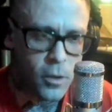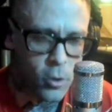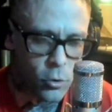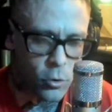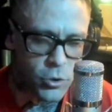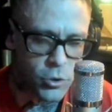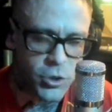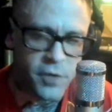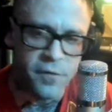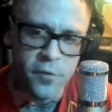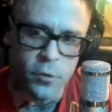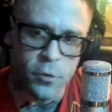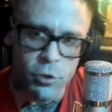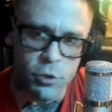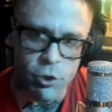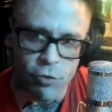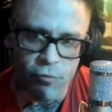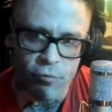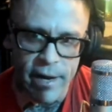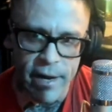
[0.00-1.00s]
close to
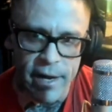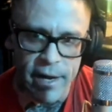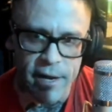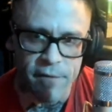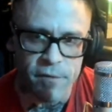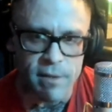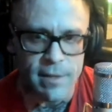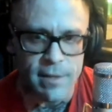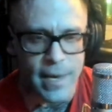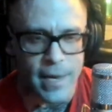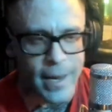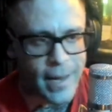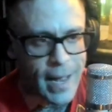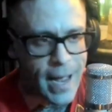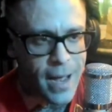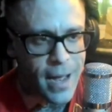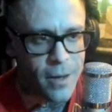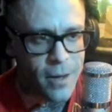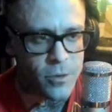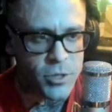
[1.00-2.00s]
future rave, tech
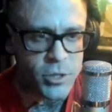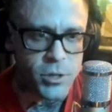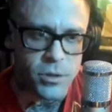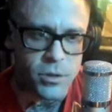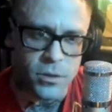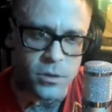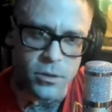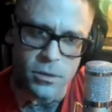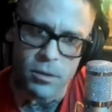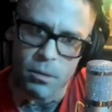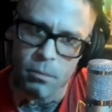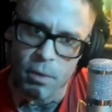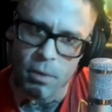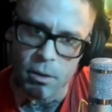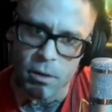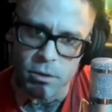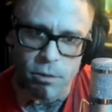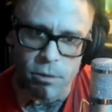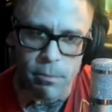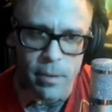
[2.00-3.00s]
house
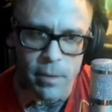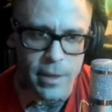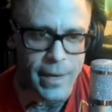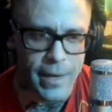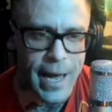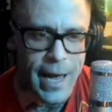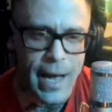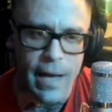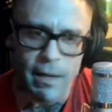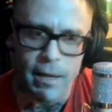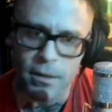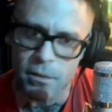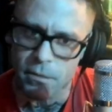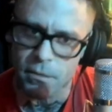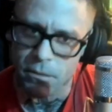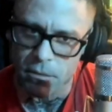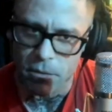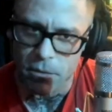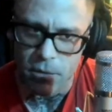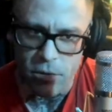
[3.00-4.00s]
commercial, but not
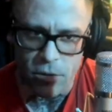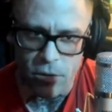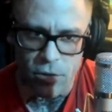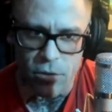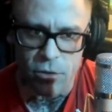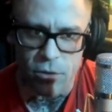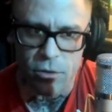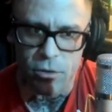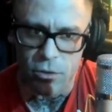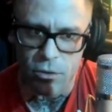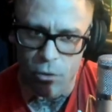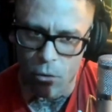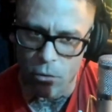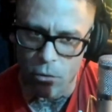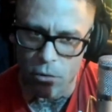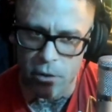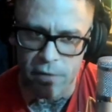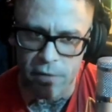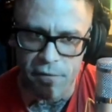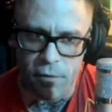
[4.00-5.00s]

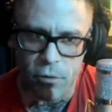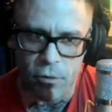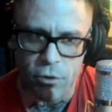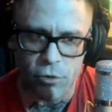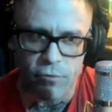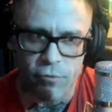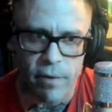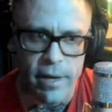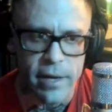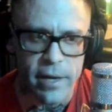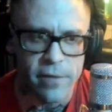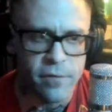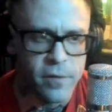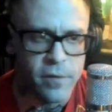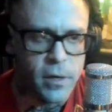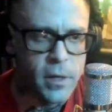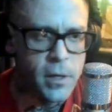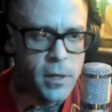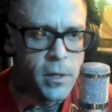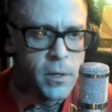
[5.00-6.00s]
totally future rave,